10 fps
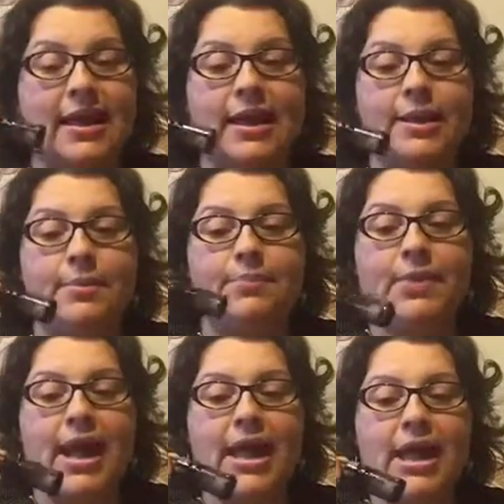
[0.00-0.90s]
I
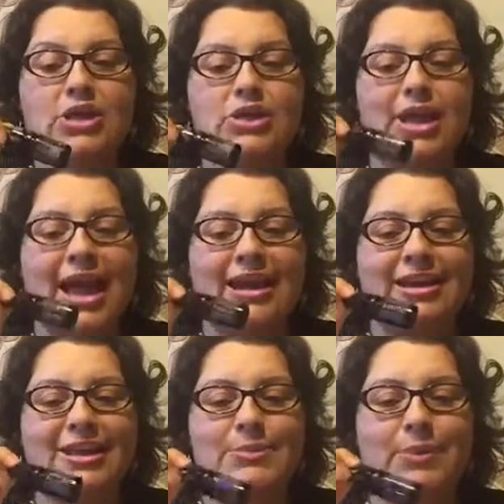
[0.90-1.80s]
actually had an
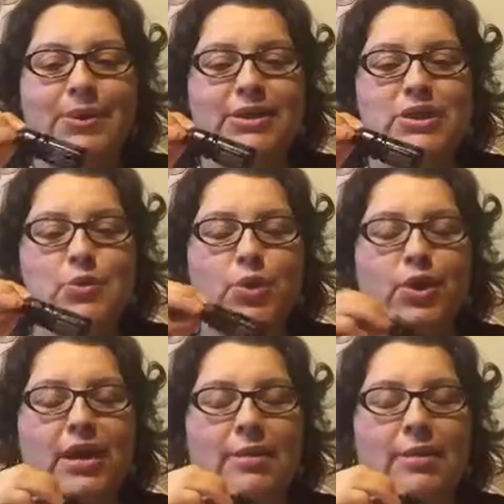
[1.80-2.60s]
experience where